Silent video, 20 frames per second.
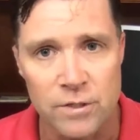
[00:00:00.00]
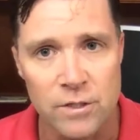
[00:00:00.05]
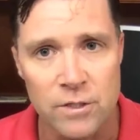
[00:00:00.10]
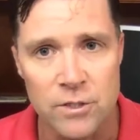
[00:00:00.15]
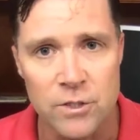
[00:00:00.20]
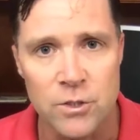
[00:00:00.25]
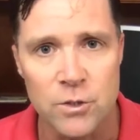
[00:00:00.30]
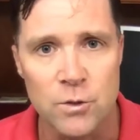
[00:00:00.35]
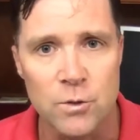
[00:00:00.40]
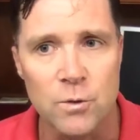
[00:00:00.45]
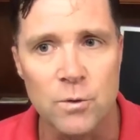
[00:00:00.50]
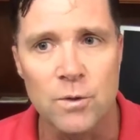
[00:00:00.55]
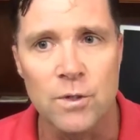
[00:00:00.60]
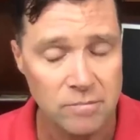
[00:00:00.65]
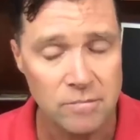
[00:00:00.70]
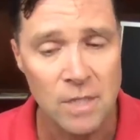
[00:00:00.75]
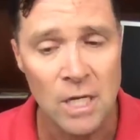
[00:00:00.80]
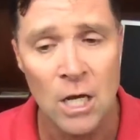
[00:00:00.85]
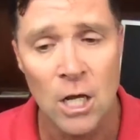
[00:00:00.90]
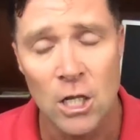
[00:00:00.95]
the two
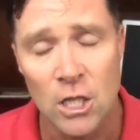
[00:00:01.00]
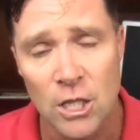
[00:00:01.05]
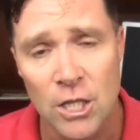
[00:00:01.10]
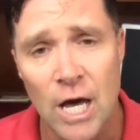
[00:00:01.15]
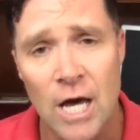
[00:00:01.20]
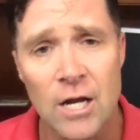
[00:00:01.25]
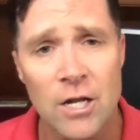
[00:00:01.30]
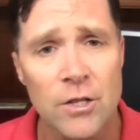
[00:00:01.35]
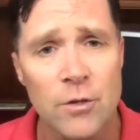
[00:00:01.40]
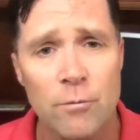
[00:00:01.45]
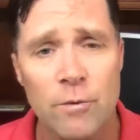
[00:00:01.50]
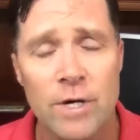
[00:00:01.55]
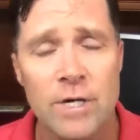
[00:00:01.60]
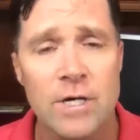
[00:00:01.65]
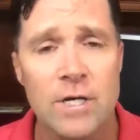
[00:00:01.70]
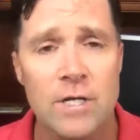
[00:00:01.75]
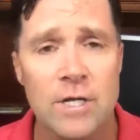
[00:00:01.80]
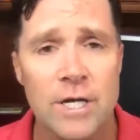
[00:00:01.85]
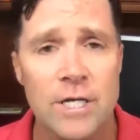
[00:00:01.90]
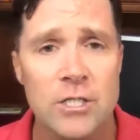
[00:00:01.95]
a lot of the
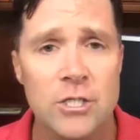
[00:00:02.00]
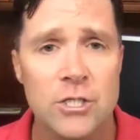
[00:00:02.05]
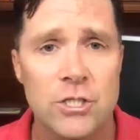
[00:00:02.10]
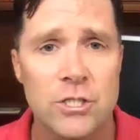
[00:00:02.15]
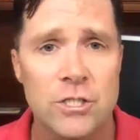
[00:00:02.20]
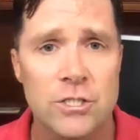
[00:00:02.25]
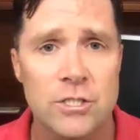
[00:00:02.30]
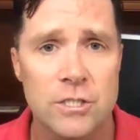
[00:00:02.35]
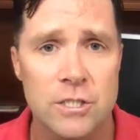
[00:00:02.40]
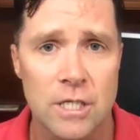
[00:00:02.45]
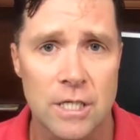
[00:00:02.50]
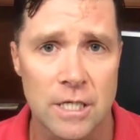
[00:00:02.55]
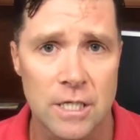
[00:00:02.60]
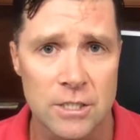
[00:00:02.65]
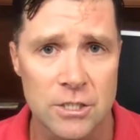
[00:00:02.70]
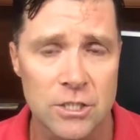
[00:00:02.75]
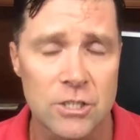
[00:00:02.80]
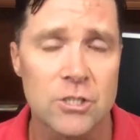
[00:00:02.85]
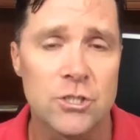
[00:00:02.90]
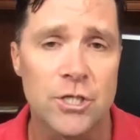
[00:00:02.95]
regulation uh,
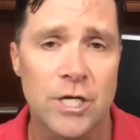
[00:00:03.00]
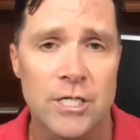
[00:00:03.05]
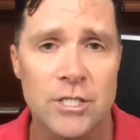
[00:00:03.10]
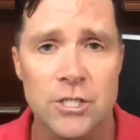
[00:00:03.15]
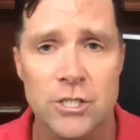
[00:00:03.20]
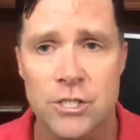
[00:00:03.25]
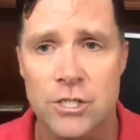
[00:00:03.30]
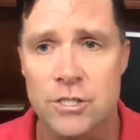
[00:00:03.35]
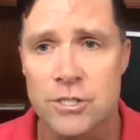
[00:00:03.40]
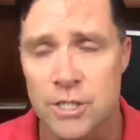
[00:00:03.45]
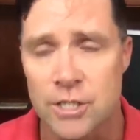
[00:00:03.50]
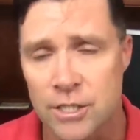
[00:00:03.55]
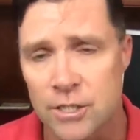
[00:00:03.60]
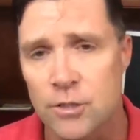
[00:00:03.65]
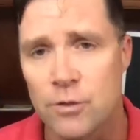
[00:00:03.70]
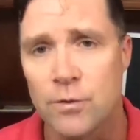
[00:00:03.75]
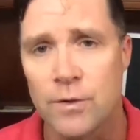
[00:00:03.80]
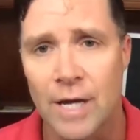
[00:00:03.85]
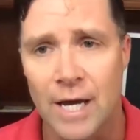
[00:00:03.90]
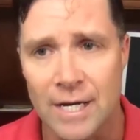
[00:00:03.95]
suggestions in
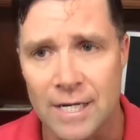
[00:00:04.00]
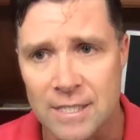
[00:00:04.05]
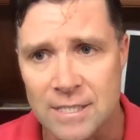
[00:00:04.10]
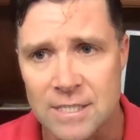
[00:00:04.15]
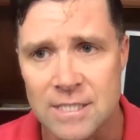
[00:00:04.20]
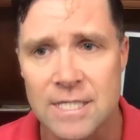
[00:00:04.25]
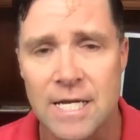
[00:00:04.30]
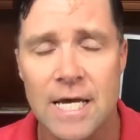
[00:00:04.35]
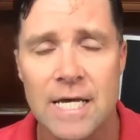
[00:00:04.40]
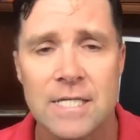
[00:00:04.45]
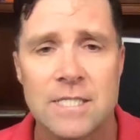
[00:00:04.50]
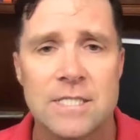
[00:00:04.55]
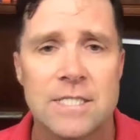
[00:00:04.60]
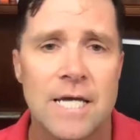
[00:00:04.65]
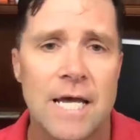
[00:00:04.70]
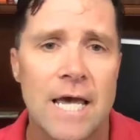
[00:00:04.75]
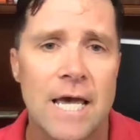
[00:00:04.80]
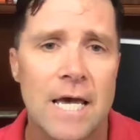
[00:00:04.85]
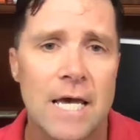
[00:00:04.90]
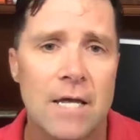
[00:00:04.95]
the United States
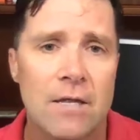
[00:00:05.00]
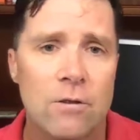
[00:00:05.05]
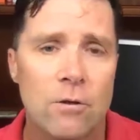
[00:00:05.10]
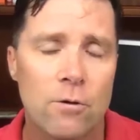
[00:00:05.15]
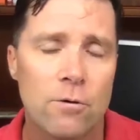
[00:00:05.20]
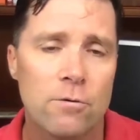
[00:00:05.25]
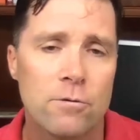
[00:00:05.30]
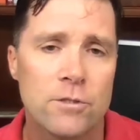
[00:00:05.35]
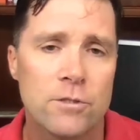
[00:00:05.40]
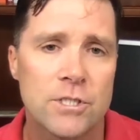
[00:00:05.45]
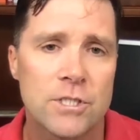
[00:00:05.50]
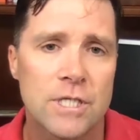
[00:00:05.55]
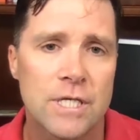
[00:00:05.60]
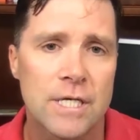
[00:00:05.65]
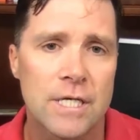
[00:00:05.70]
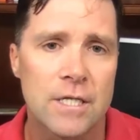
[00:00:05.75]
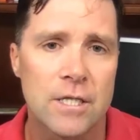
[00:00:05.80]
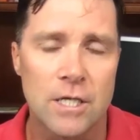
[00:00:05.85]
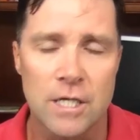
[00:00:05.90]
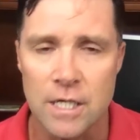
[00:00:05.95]
and those
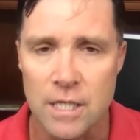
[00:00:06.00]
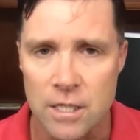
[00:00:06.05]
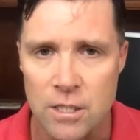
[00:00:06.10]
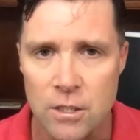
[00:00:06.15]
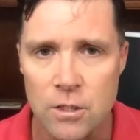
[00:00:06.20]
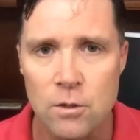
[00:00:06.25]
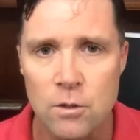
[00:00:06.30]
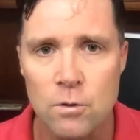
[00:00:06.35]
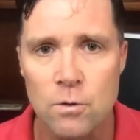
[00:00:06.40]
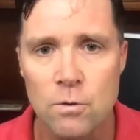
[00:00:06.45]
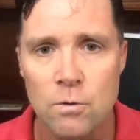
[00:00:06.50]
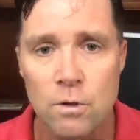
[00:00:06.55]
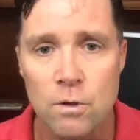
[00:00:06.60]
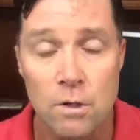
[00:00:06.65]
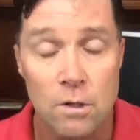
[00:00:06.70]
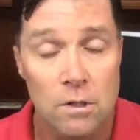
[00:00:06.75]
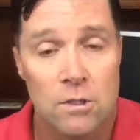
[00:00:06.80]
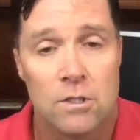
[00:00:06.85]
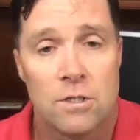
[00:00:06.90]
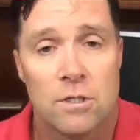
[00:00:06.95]
in the EU
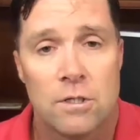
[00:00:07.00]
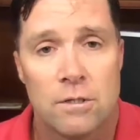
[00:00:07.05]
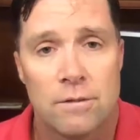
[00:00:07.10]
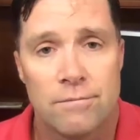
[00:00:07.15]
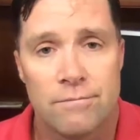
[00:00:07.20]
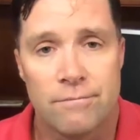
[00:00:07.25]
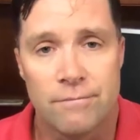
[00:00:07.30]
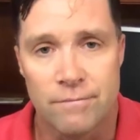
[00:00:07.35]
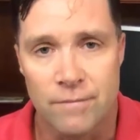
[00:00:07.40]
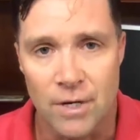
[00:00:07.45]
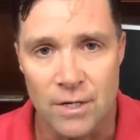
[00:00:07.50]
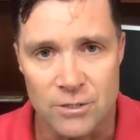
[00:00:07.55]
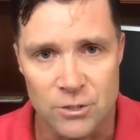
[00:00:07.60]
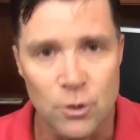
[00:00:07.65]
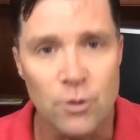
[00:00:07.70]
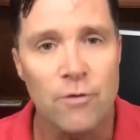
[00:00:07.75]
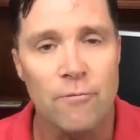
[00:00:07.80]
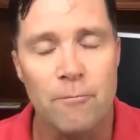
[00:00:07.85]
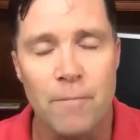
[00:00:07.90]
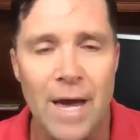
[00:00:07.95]
uh,
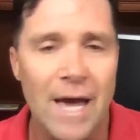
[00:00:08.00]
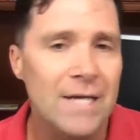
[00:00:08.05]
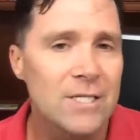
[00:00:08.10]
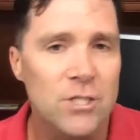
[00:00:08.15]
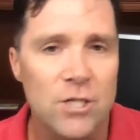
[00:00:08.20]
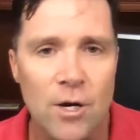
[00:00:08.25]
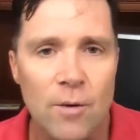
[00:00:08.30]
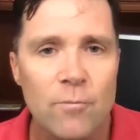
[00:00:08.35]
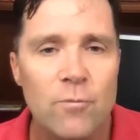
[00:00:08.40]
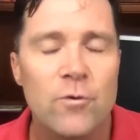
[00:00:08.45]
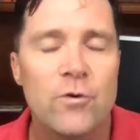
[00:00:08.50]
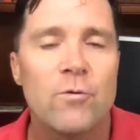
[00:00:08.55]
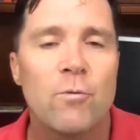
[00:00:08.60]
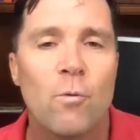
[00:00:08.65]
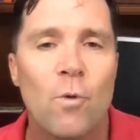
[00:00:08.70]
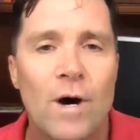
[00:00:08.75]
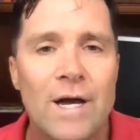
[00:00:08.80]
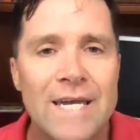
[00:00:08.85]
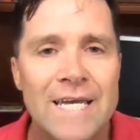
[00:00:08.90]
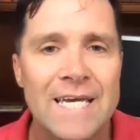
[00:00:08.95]
sort of match up with
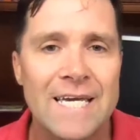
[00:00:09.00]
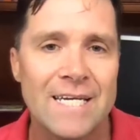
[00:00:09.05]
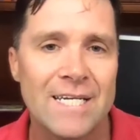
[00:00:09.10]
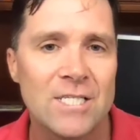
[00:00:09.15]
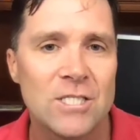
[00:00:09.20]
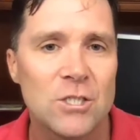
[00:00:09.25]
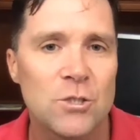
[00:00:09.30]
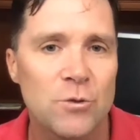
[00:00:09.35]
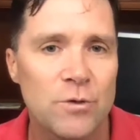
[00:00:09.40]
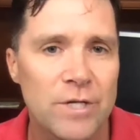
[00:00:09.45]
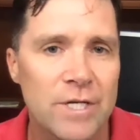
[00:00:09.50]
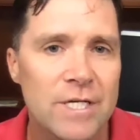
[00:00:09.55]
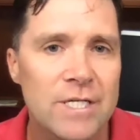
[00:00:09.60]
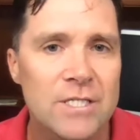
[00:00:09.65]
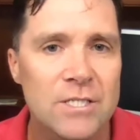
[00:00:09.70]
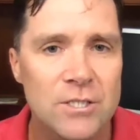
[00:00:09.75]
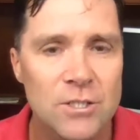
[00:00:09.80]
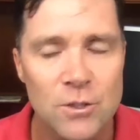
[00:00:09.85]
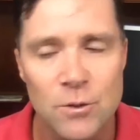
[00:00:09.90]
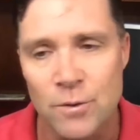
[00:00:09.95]
what industry
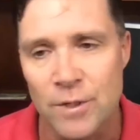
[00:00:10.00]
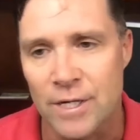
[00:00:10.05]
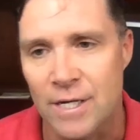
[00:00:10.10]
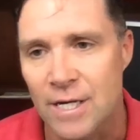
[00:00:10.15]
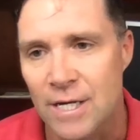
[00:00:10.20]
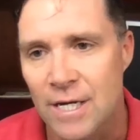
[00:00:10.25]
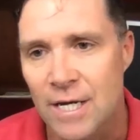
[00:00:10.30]
is doing.